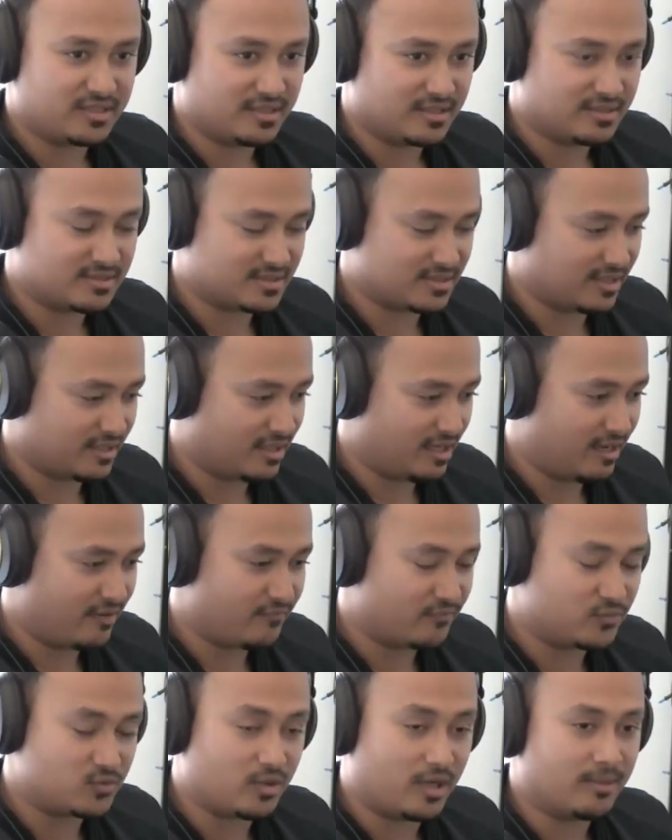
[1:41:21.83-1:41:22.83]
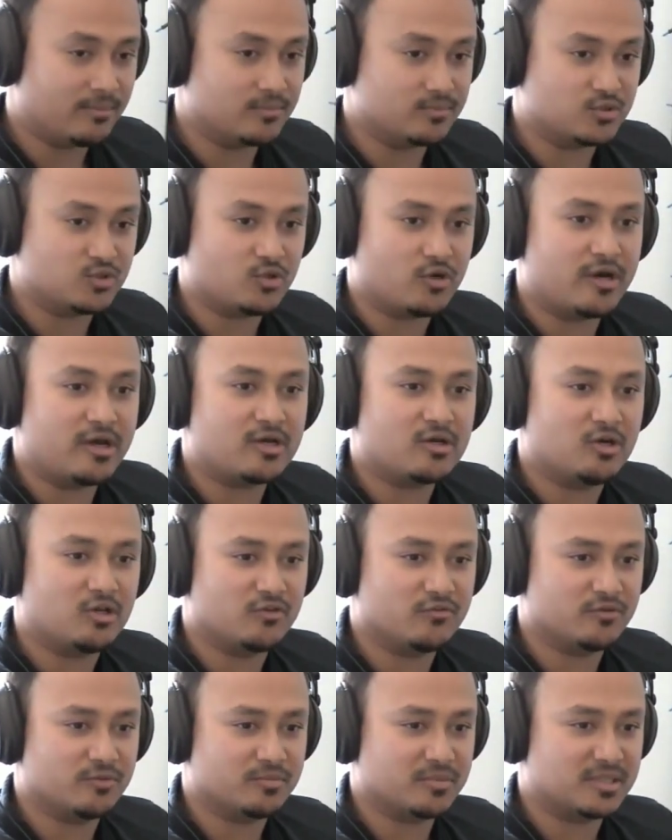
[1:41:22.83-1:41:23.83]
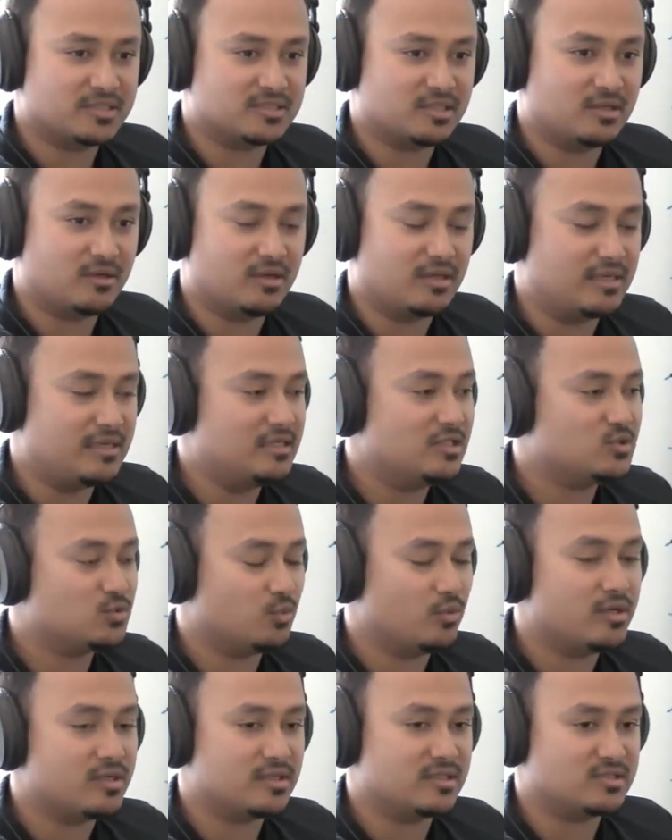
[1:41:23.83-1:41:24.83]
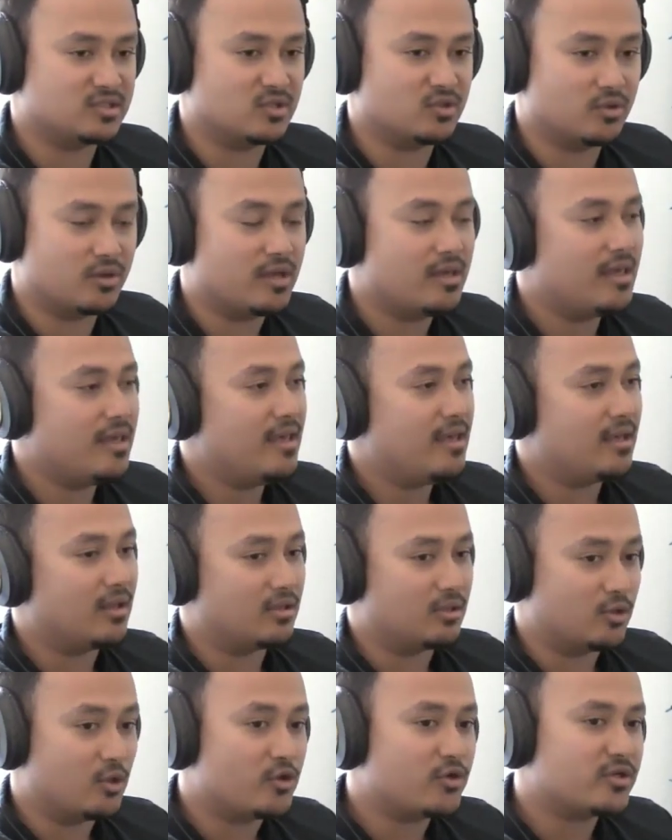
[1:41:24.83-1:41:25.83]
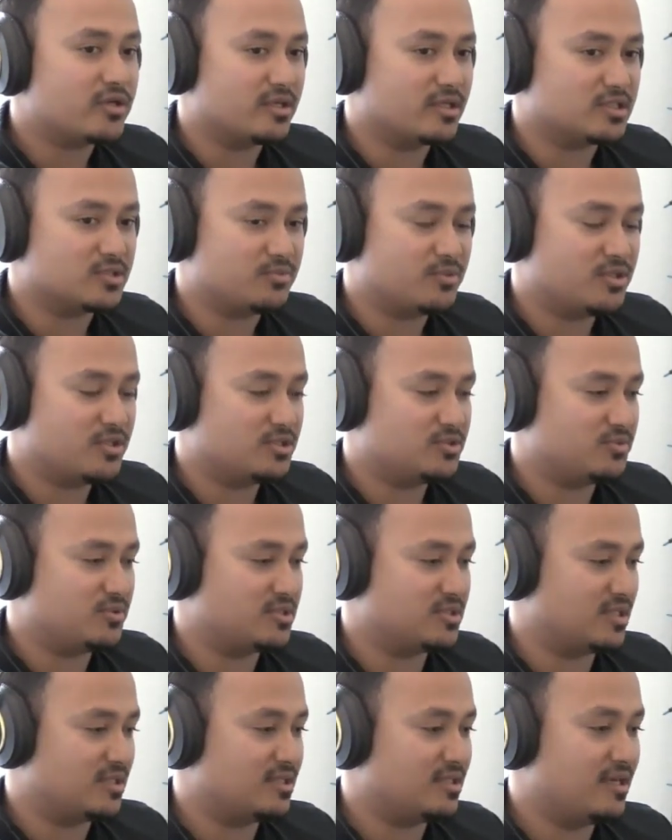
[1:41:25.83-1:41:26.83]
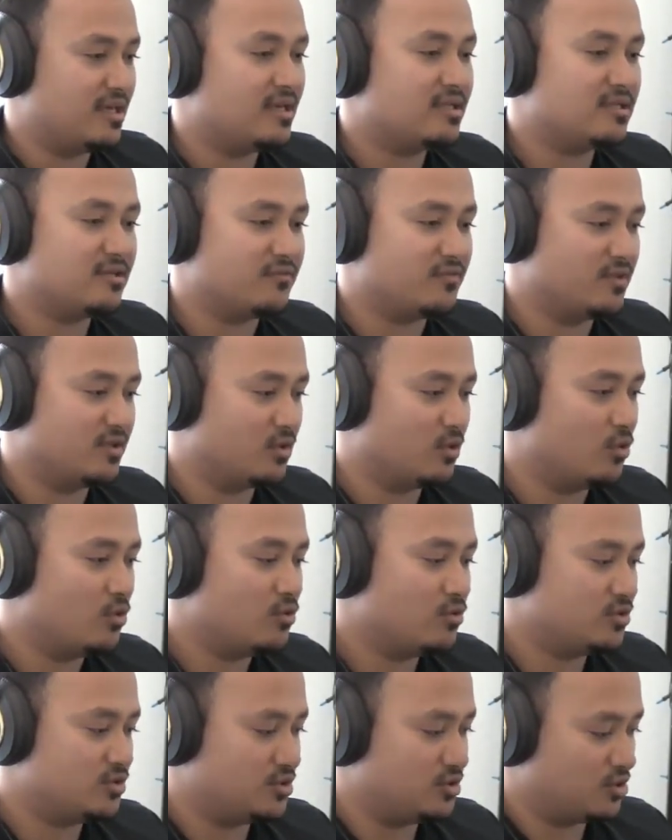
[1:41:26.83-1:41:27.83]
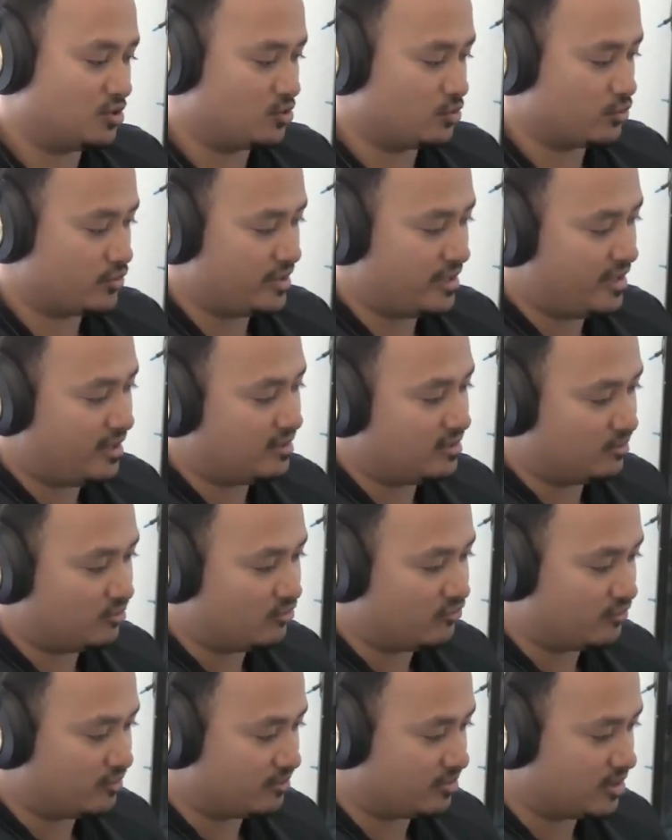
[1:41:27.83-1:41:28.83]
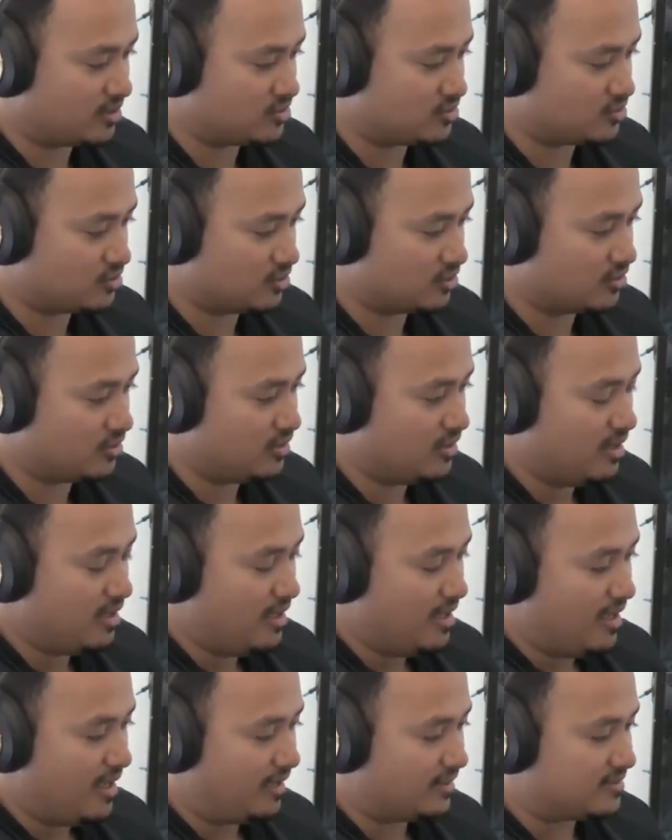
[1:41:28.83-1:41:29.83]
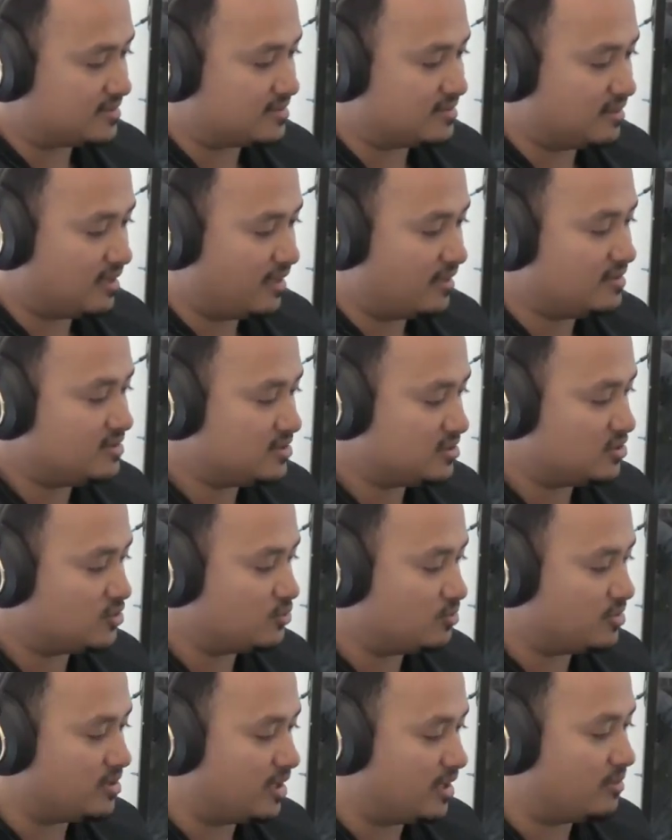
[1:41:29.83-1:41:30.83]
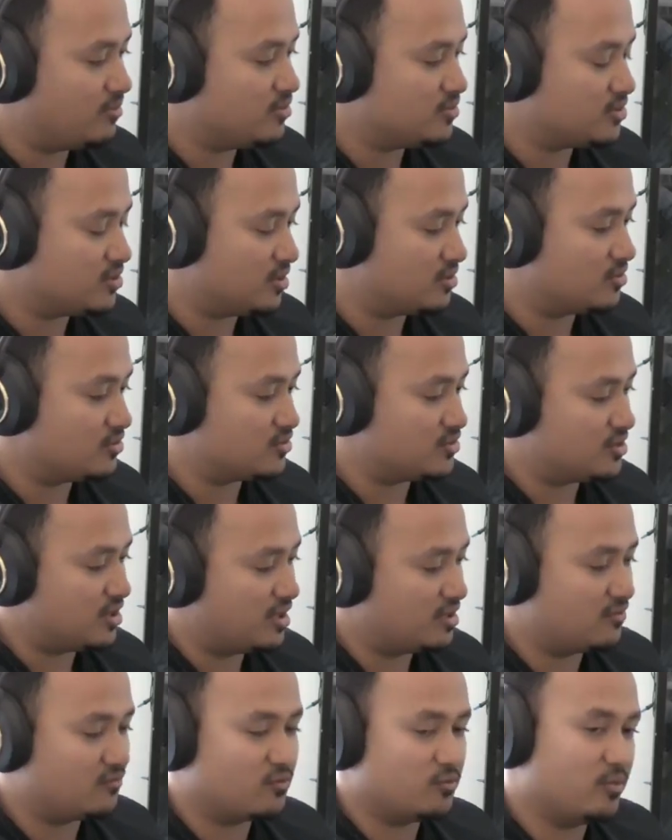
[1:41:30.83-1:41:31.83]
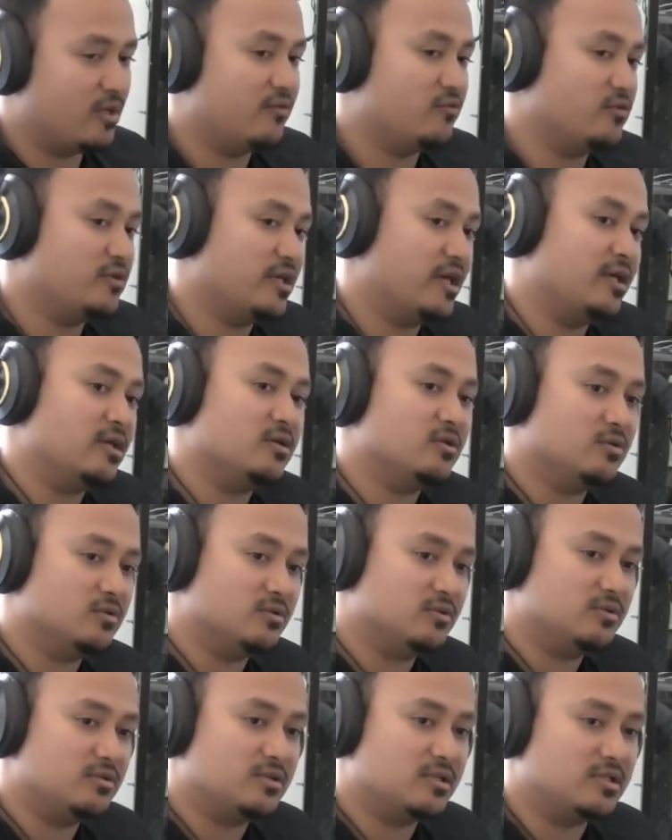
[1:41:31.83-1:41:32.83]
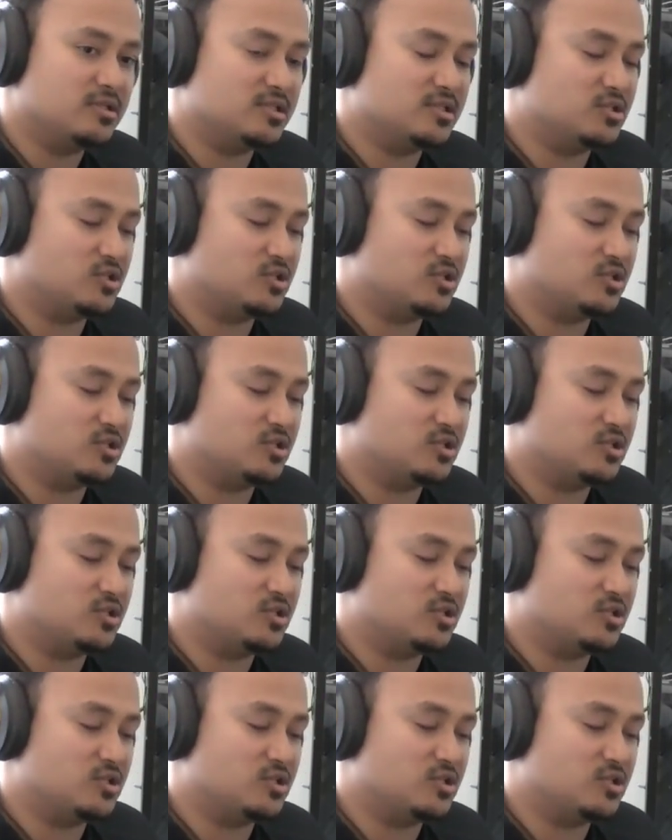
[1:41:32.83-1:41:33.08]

And it's like I've, I'm trying all of them because each one is a, a learning experience. Because yeah. at the end, if the goal is to create a moving picture, it's nice to be able to understand from every angle because yeah.